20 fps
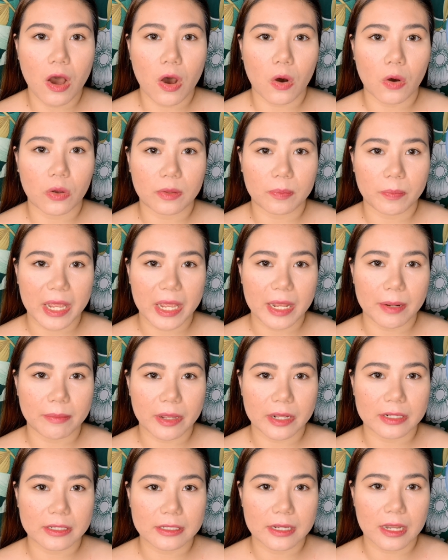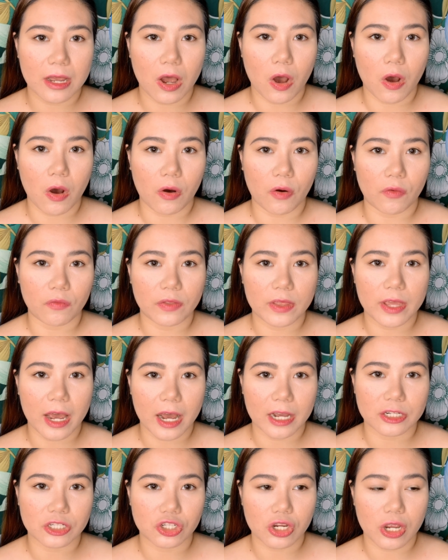or the pigment of the
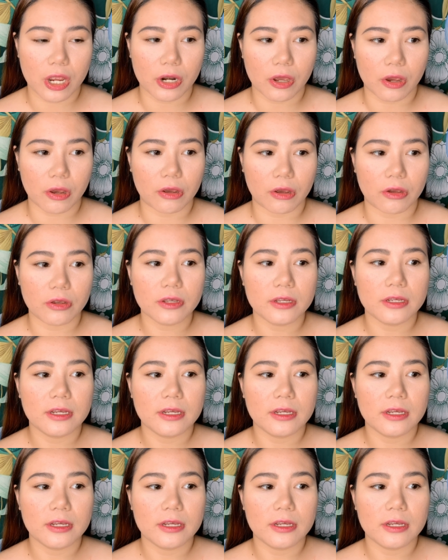eyeshadow,